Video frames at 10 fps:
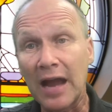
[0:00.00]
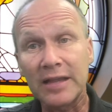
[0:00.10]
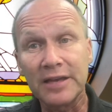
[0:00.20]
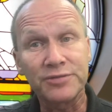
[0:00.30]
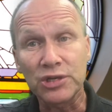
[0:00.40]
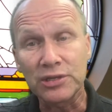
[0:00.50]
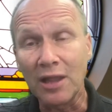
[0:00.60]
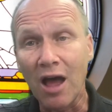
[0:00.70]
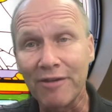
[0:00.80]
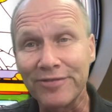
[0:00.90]
God gives us
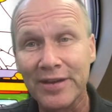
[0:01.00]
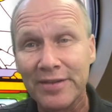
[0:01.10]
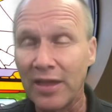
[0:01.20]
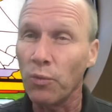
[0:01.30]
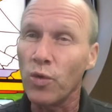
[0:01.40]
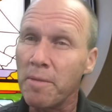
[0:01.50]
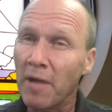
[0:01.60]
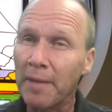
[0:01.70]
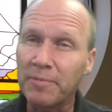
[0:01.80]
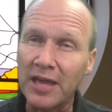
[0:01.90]
love that we
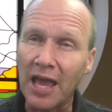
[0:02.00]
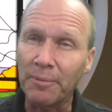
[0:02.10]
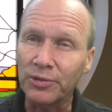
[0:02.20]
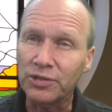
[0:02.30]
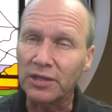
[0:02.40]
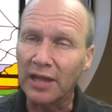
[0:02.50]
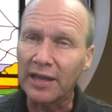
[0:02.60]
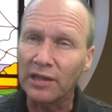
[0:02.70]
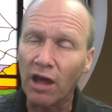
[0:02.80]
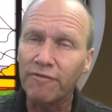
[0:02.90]
might be able to
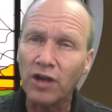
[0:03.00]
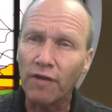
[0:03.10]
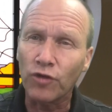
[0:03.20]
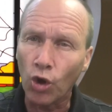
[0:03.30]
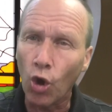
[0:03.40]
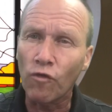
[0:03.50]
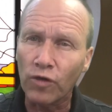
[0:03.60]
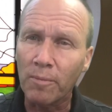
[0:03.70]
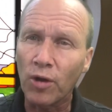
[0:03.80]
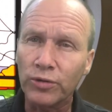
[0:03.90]
let love cover
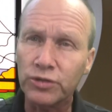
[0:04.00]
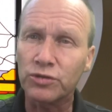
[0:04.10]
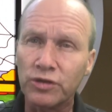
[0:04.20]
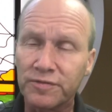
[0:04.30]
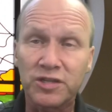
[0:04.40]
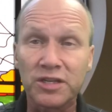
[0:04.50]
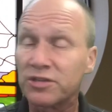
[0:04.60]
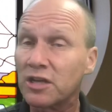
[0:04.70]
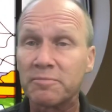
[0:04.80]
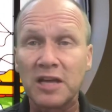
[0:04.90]
over a multitude of
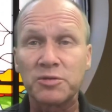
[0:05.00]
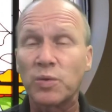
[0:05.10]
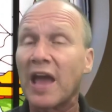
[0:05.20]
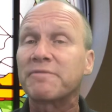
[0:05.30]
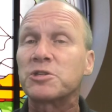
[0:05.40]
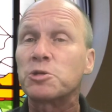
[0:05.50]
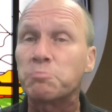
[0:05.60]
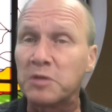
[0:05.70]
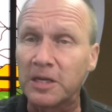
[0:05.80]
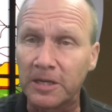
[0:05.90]
sins. Sometimes we have to
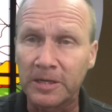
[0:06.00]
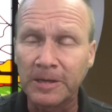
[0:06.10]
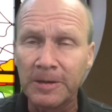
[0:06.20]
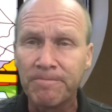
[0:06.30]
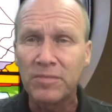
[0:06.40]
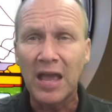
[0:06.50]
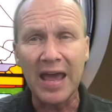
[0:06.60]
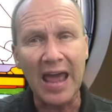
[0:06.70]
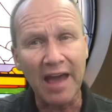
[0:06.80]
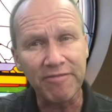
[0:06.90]
speak
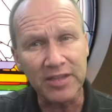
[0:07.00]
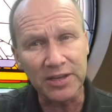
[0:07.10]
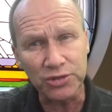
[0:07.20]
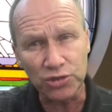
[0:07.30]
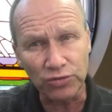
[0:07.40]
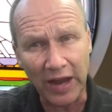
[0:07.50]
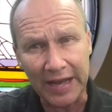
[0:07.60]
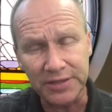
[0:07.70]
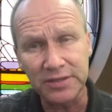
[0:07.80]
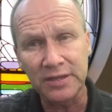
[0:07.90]
and have things
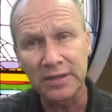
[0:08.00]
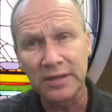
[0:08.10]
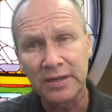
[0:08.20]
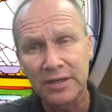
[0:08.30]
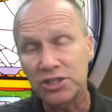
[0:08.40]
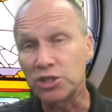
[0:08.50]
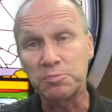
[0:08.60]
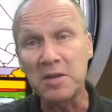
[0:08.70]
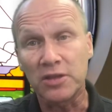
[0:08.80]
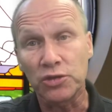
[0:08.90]
addressed to
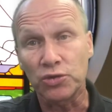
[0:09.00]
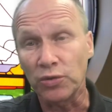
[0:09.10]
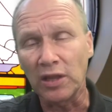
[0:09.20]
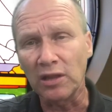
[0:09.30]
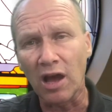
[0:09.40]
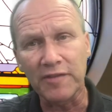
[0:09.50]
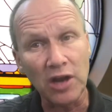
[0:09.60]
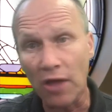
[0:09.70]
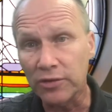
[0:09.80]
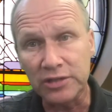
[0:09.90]
speak the truth in love.
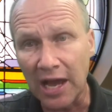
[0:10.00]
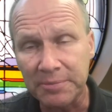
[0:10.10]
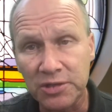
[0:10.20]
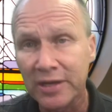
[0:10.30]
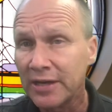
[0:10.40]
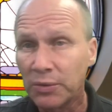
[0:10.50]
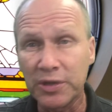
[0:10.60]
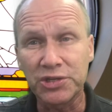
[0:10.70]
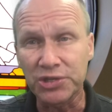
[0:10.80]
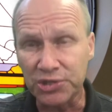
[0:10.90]
And other times
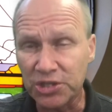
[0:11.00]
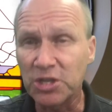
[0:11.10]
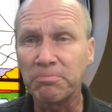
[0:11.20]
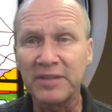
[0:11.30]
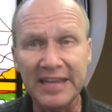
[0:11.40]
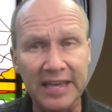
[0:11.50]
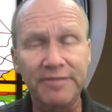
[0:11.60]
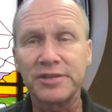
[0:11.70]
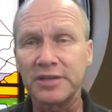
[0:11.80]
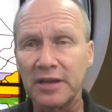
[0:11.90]
we just simply
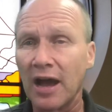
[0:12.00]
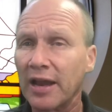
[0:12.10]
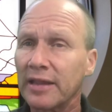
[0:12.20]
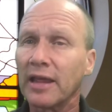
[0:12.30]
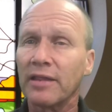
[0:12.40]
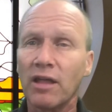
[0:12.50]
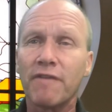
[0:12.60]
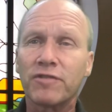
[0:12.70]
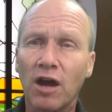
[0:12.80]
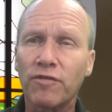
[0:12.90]
give it to God and let
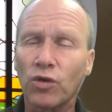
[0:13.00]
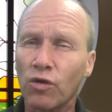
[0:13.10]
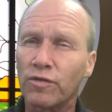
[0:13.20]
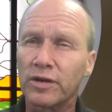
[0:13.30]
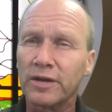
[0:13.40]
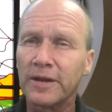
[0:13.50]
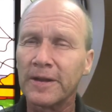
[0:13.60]
love cover over.